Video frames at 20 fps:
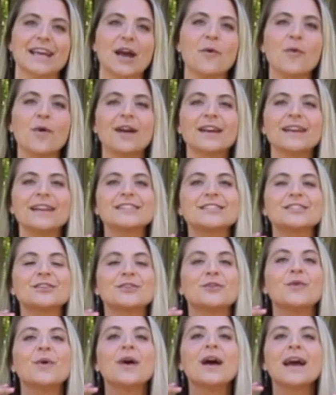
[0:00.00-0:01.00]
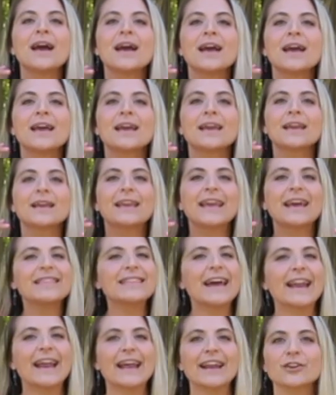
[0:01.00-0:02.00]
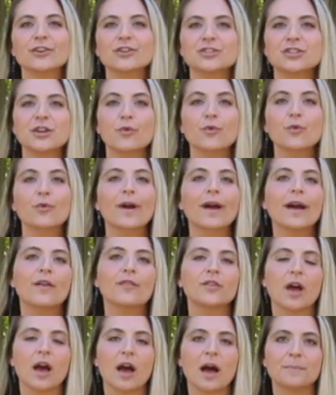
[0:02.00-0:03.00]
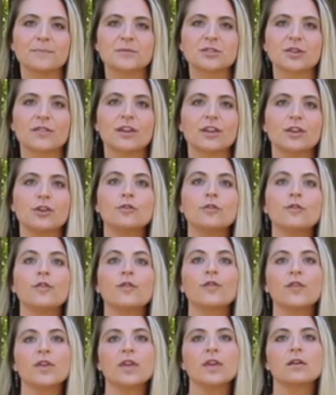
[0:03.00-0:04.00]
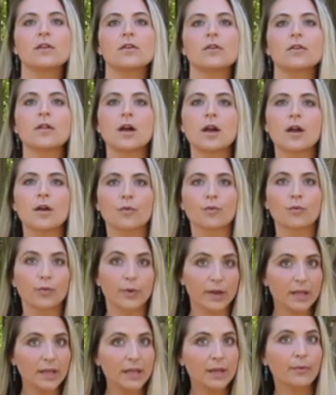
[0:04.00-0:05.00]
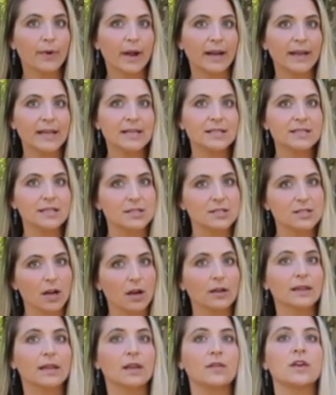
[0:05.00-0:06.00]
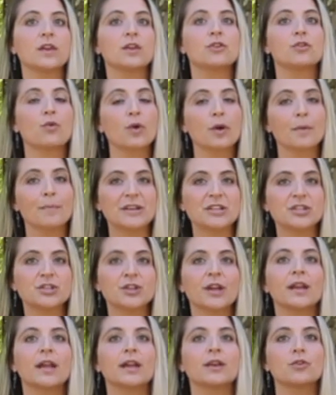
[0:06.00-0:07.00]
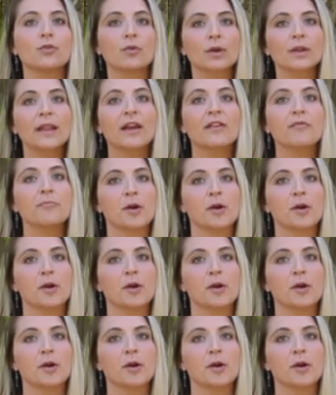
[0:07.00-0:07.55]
I want to get that energy revved up so that you feel really ready to start living your mission and your life